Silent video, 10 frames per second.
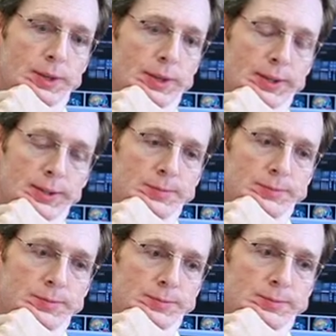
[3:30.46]
uh,
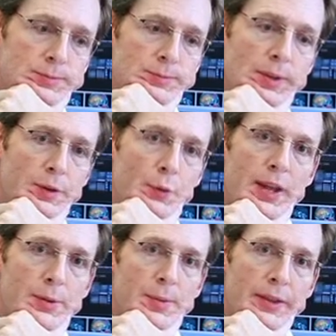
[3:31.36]
if you
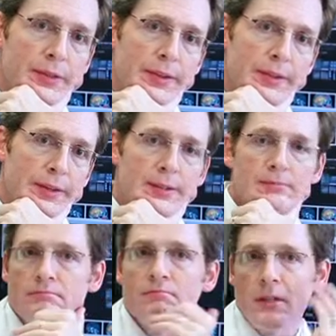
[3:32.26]
wait a month, then the you
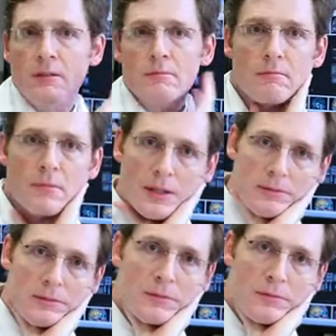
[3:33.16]

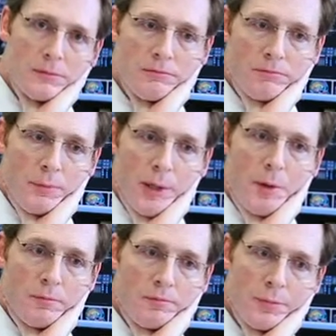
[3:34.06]
know,
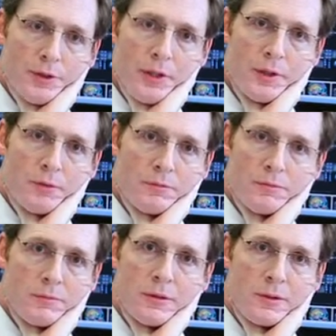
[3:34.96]
minimal procedure
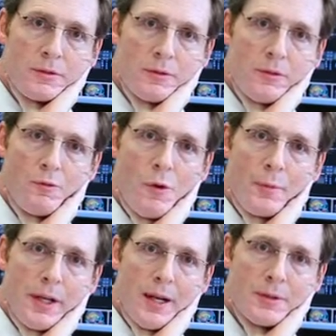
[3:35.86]
won't
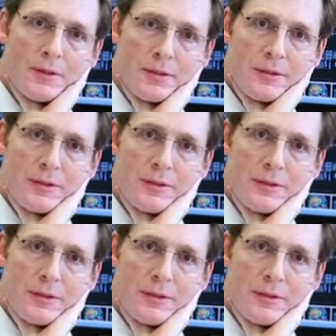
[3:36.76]
be an option.